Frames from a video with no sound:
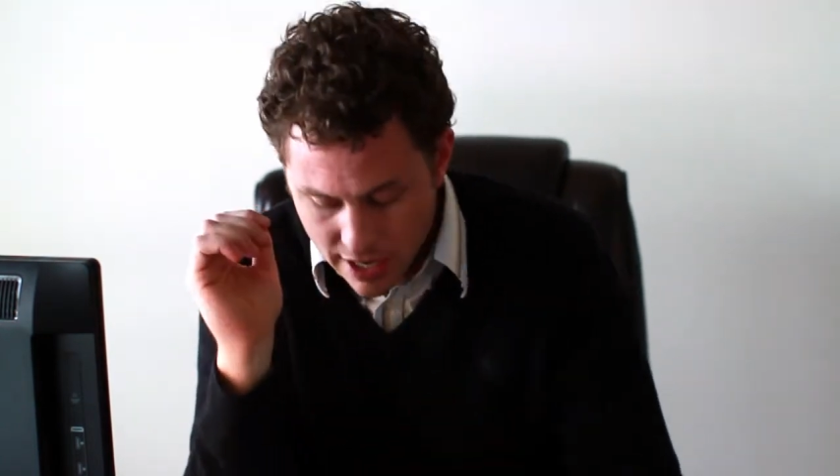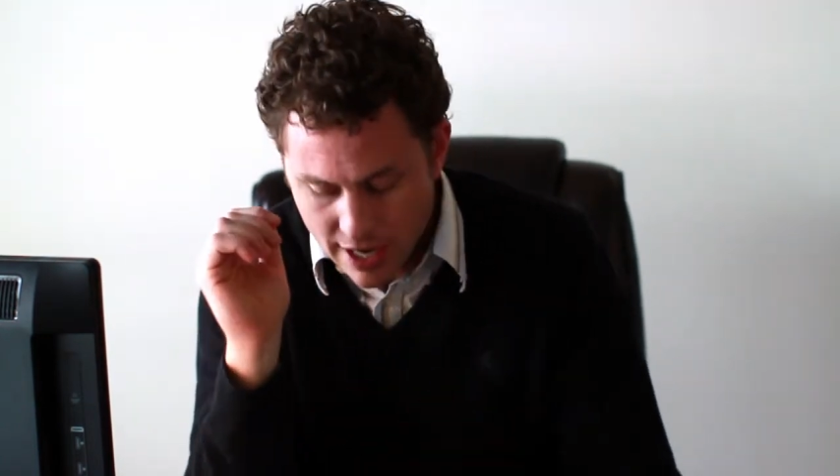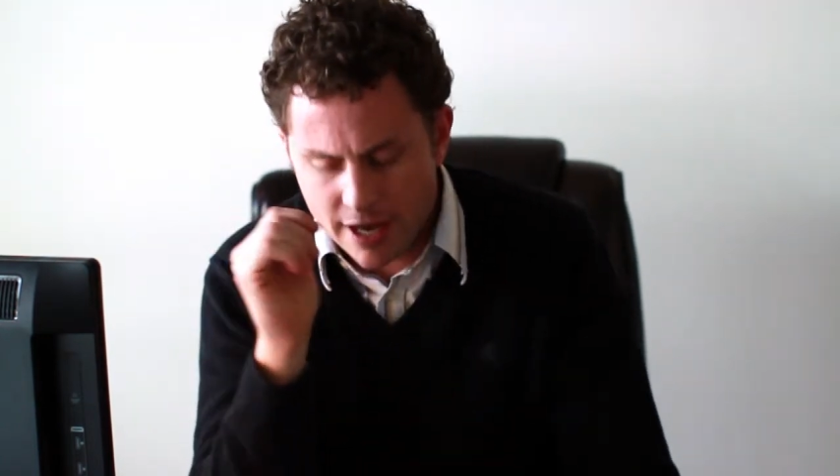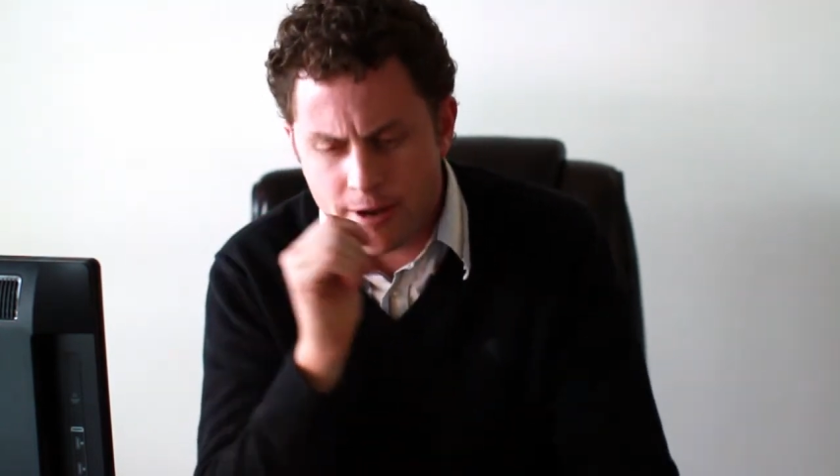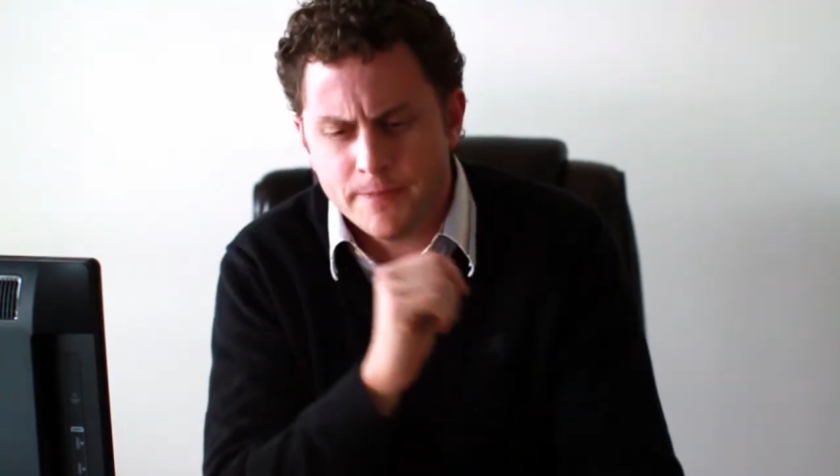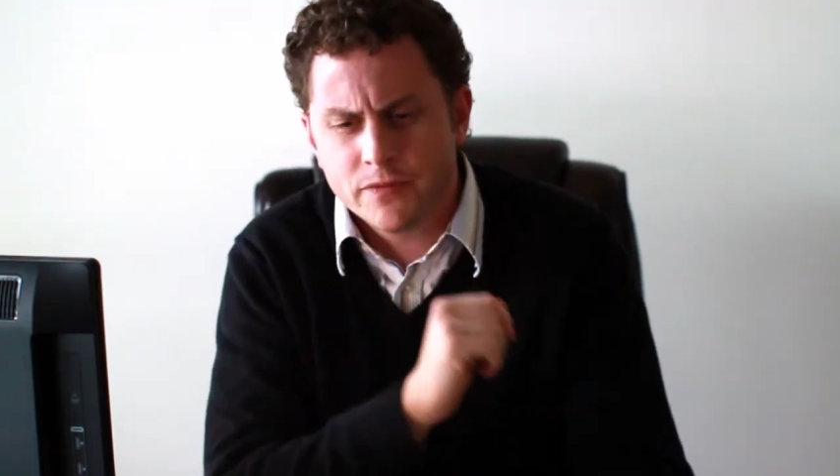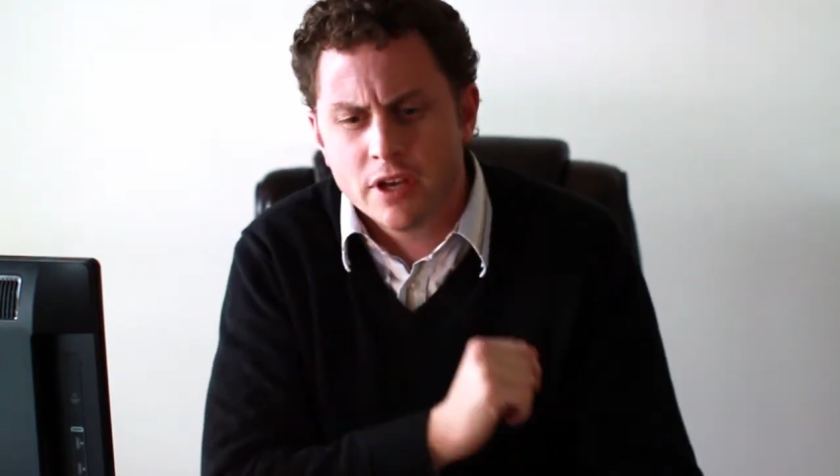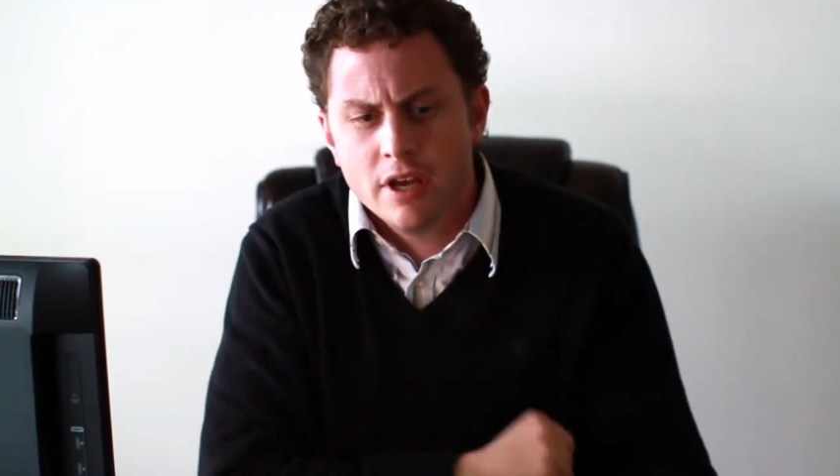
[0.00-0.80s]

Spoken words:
What